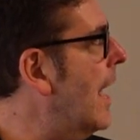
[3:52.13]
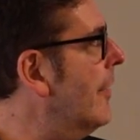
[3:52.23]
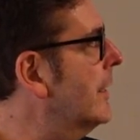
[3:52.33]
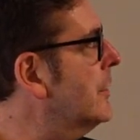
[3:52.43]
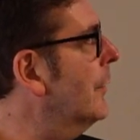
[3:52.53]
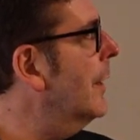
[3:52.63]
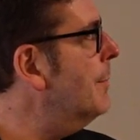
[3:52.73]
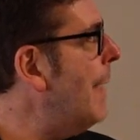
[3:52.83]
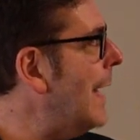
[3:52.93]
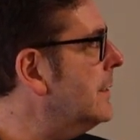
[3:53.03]
how they do it,
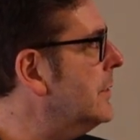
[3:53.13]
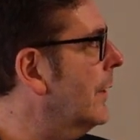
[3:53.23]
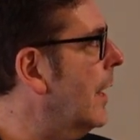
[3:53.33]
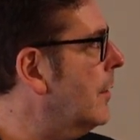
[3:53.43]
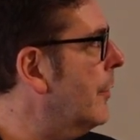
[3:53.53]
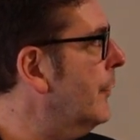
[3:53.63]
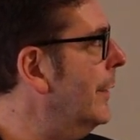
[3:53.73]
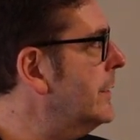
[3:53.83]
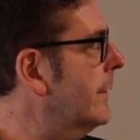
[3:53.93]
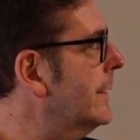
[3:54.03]
backstory, I'll go through
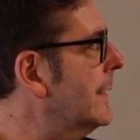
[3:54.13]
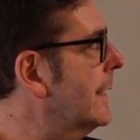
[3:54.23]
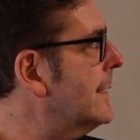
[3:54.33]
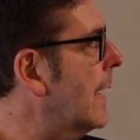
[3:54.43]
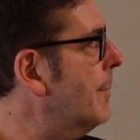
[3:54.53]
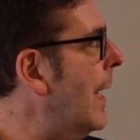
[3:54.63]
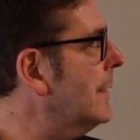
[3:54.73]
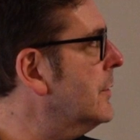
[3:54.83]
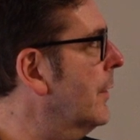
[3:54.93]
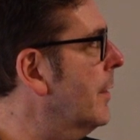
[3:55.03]
each of these in a sec,
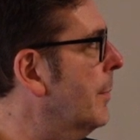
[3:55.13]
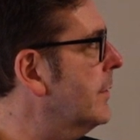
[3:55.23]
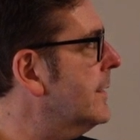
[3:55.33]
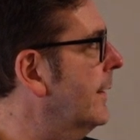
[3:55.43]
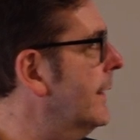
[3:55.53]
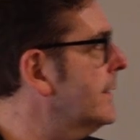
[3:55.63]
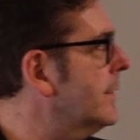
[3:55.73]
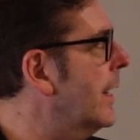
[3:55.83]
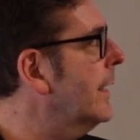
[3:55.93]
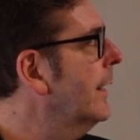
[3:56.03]
backstory, the personal
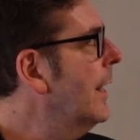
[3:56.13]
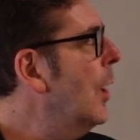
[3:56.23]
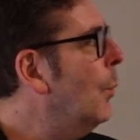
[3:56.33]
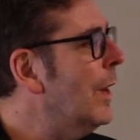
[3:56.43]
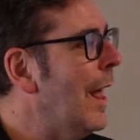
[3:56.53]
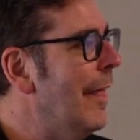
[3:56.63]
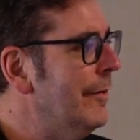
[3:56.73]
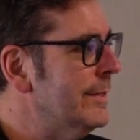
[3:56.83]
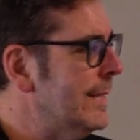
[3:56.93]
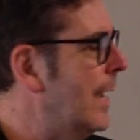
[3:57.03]
history, what
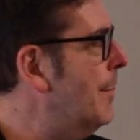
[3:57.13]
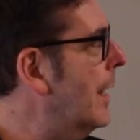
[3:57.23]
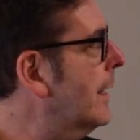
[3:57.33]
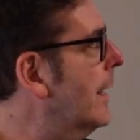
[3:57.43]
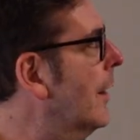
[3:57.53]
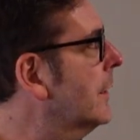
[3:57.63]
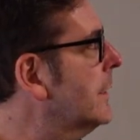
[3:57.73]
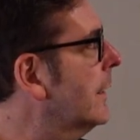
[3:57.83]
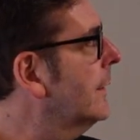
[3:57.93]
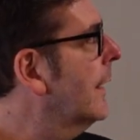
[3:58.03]
others say about a
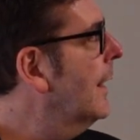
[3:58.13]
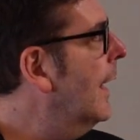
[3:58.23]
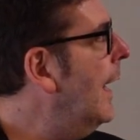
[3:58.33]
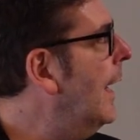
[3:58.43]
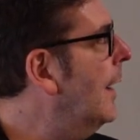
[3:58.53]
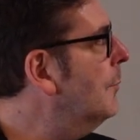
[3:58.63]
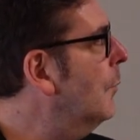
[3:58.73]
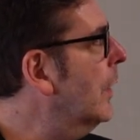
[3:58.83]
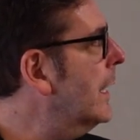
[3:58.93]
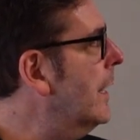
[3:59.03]
character, um,
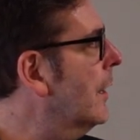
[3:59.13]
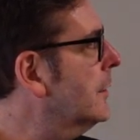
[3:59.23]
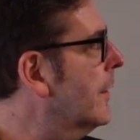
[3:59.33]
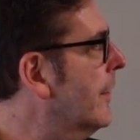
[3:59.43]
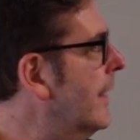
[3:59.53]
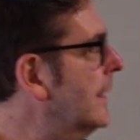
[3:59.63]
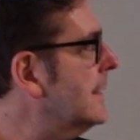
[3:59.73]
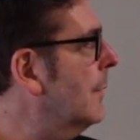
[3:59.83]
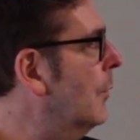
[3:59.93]
what a character thinks and